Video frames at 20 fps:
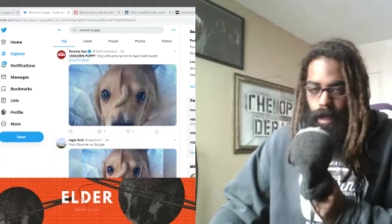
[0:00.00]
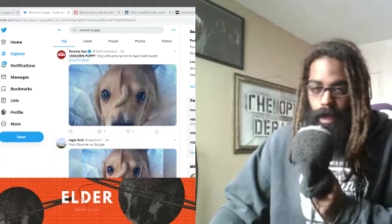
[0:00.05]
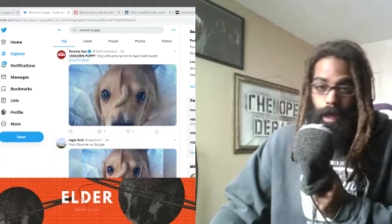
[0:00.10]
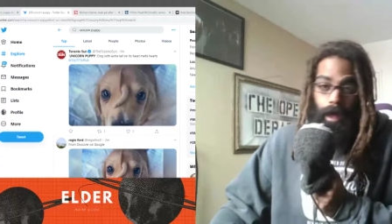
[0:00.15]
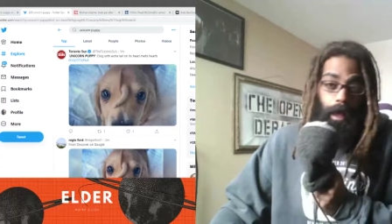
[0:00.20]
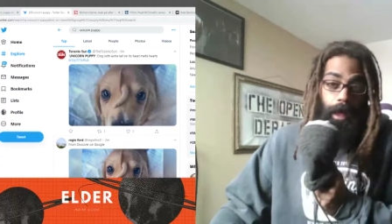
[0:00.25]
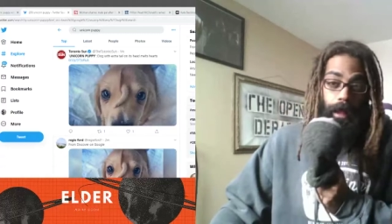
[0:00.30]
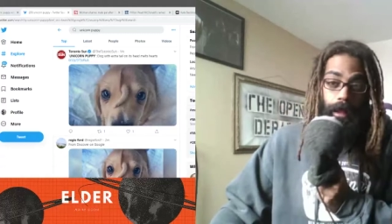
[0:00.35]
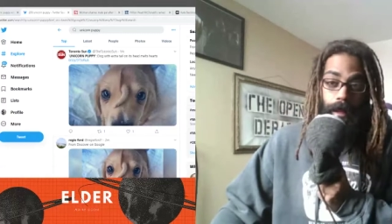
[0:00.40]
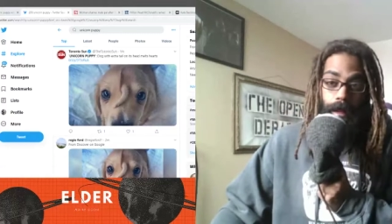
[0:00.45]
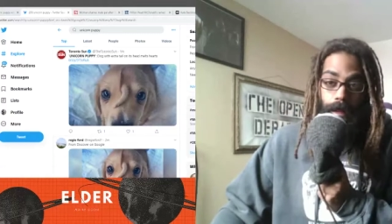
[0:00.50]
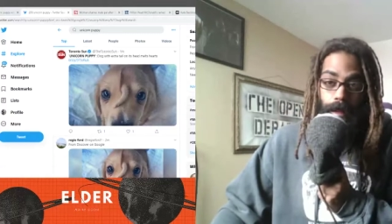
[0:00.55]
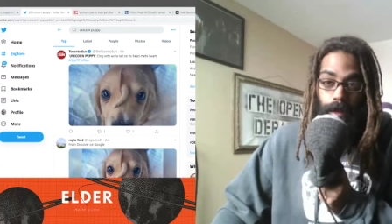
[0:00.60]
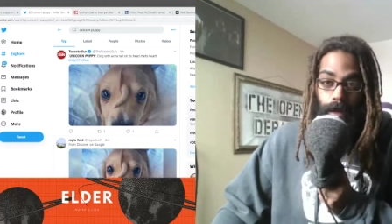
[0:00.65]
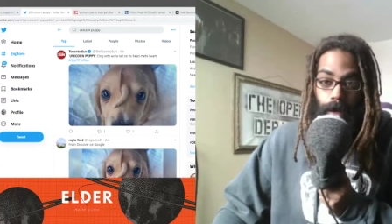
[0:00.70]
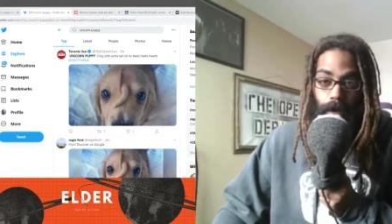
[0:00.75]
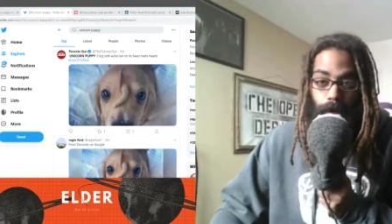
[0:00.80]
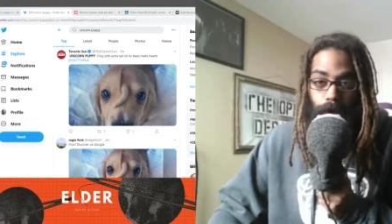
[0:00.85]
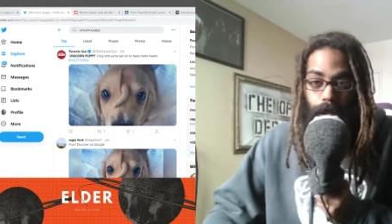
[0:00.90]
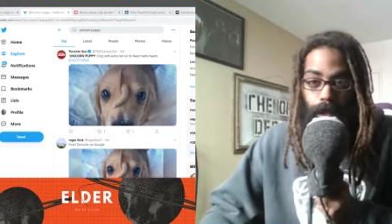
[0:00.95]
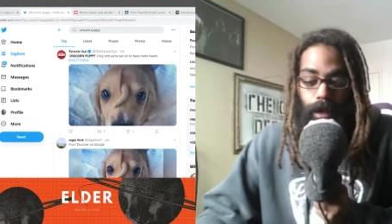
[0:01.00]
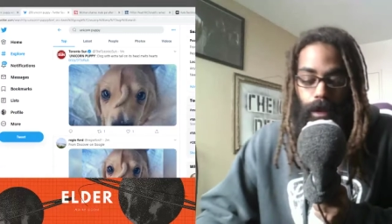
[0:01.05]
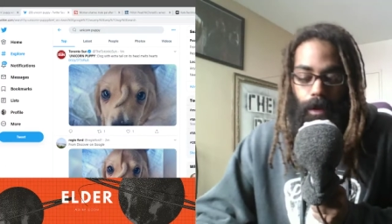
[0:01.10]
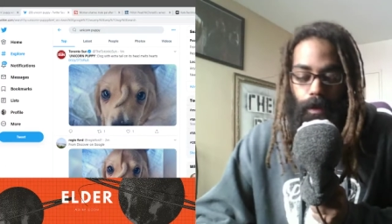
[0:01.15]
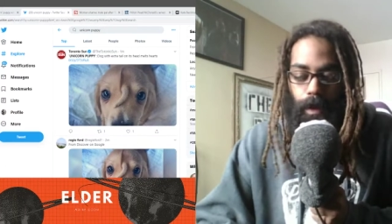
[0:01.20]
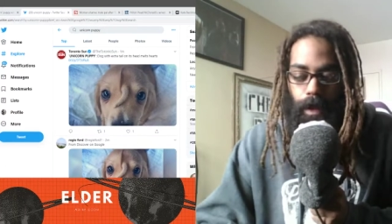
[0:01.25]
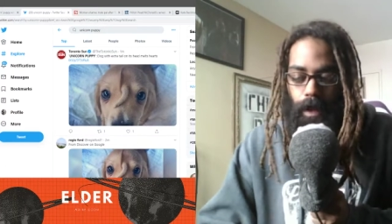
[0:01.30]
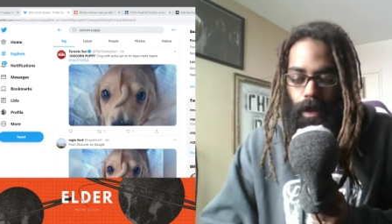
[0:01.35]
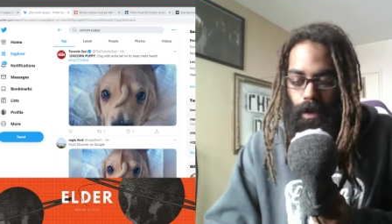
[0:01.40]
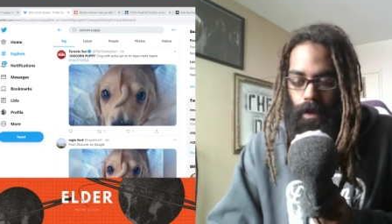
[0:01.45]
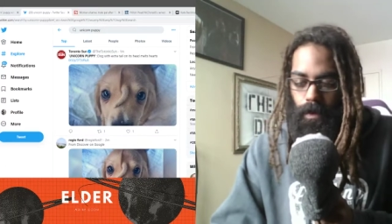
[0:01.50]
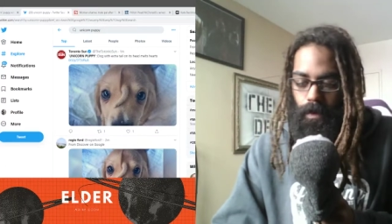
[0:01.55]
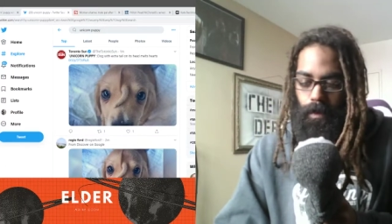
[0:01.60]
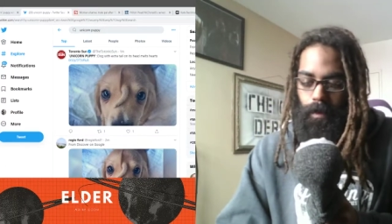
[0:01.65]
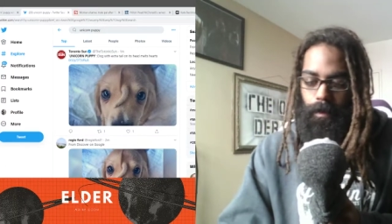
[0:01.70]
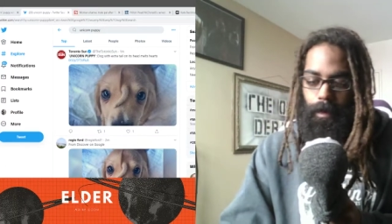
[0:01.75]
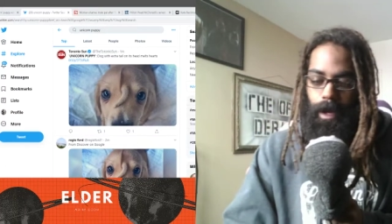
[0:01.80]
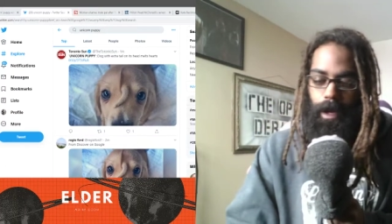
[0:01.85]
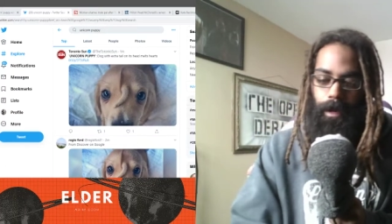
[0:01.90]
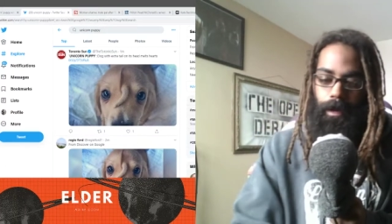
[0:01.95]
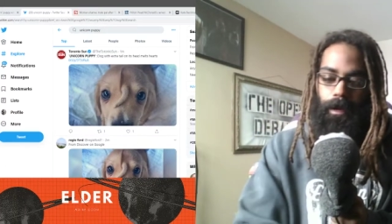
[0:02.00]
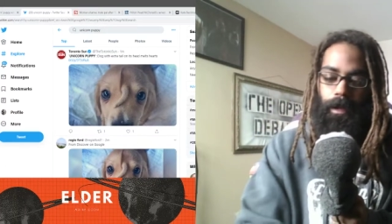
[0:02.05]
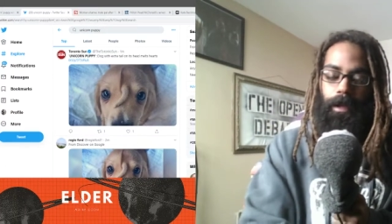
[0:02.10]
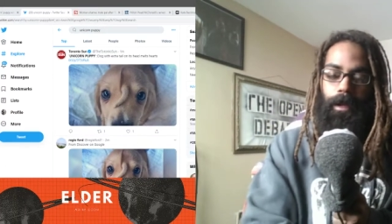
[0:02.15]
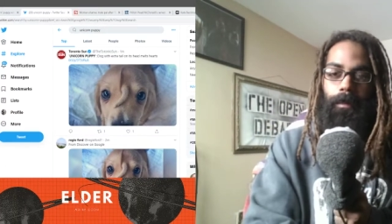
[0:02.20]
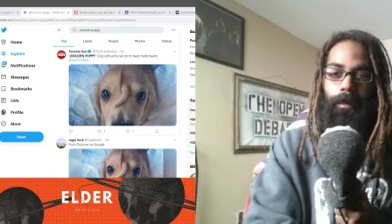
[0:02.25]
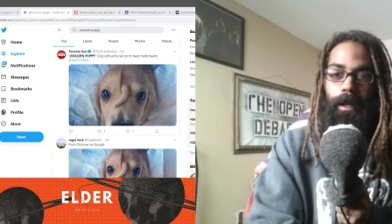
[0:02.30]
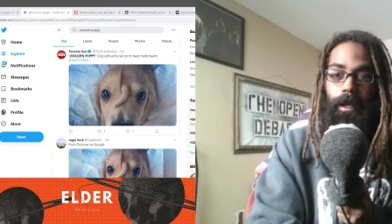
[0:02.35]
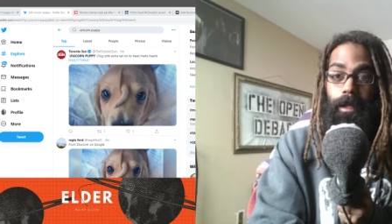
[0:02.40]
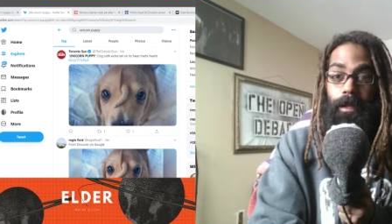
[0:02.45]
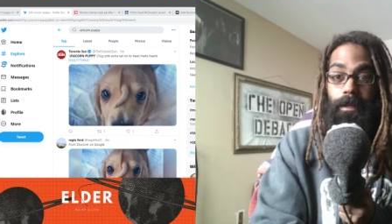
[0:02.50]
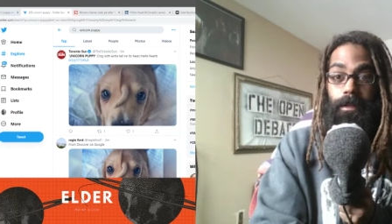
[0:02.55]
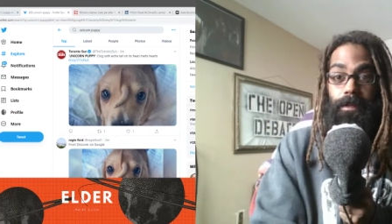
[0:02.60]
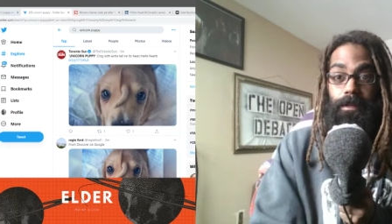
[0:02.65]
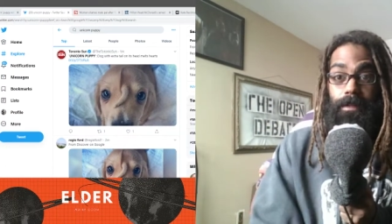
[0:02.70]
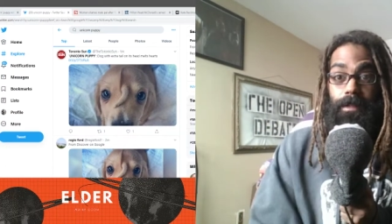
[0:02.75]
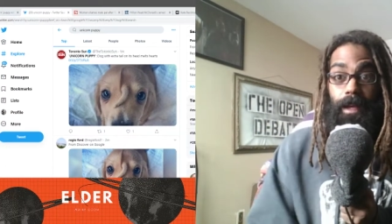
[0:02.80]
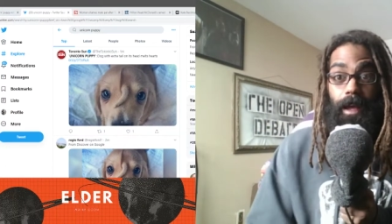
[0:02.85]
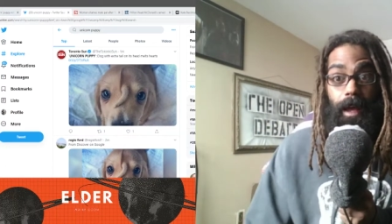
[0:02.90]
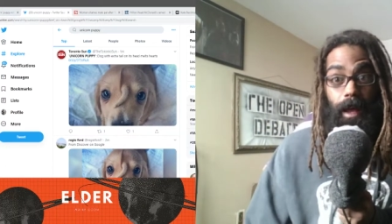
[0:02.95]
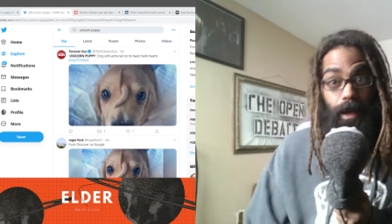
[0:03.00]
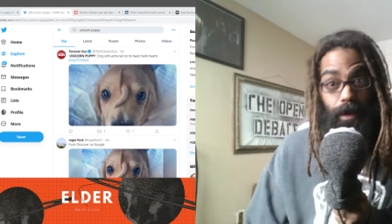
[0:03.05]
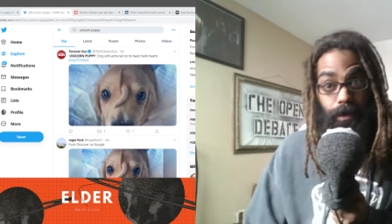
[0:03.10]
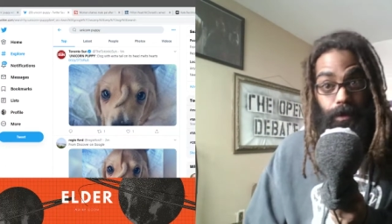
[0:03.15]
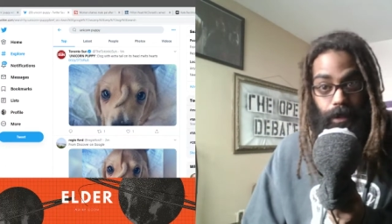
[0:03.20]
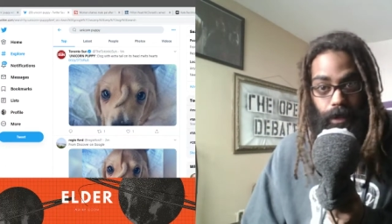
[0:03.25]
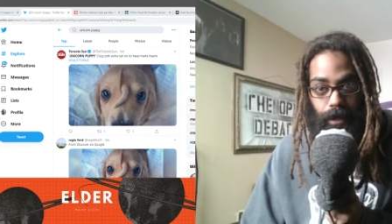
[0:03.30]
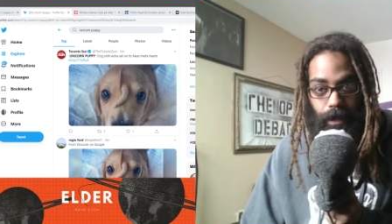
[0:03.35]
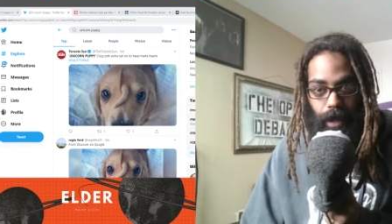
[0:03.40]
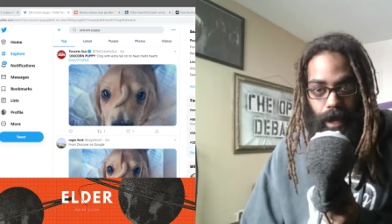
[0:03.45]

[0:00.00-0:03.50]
Hello, hello, hello. My name is Elder,